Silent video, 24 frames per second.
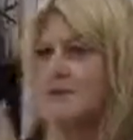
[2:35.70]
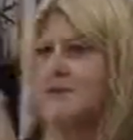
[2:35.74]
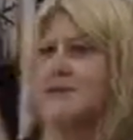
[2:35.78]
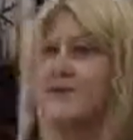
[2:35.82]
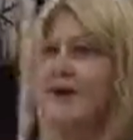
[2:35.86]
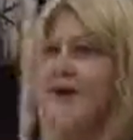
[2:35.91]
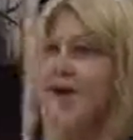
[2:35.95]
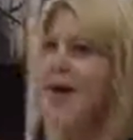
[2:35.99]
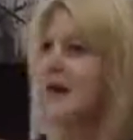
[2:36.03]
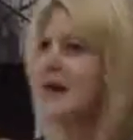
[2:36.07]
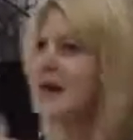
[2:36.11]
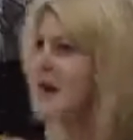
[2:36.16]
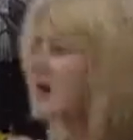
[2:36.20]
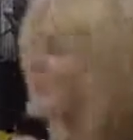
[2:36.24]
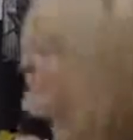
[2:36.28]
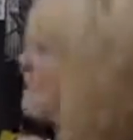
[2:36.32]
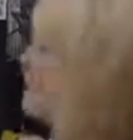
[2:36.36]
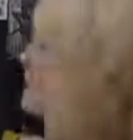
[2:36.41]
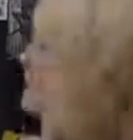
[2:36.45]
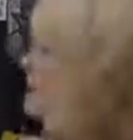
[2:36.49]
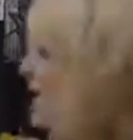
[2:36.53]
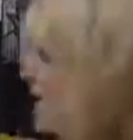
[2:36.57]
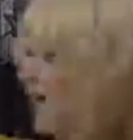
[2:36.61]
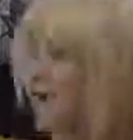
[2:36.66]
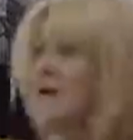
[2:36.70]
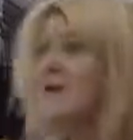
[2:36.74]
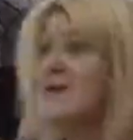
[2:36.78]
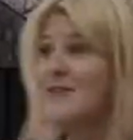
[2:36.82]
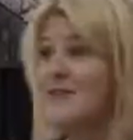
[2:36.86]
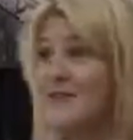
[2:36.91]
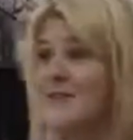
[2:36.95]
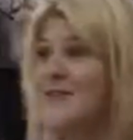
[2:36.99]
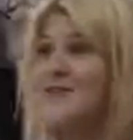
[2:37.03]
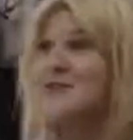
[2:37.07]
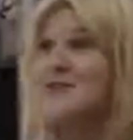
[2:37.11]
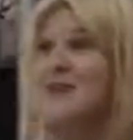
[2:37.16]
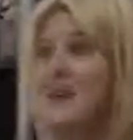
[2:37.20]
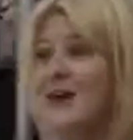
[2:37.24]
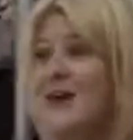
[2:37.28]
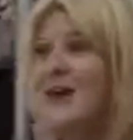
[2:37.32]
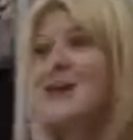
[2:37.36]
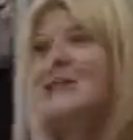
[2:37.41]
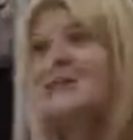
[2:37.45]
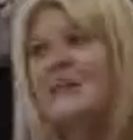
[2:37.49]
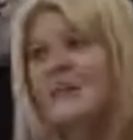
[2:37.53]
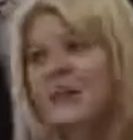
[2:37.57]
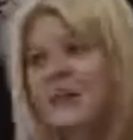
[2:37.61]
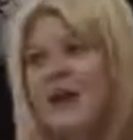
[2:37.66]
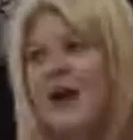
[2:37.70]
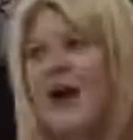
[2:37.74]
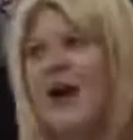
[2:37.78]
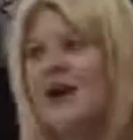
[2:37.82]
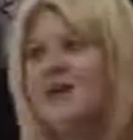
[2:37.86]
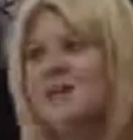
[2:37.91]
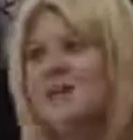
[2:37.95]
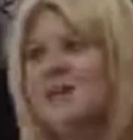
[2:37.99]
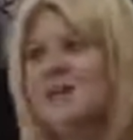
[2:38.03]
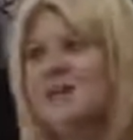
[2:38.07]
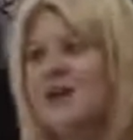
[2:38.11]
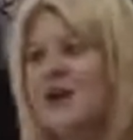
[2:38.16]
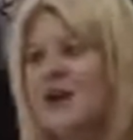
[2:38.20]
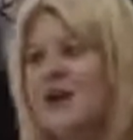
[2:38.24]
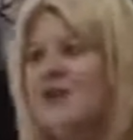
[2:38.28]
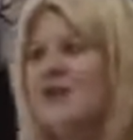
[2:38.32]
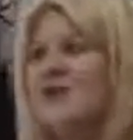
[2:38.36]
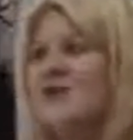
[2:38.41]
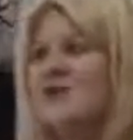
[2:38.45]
fed anymore. I'm telling you, this is great. It's interactive, right?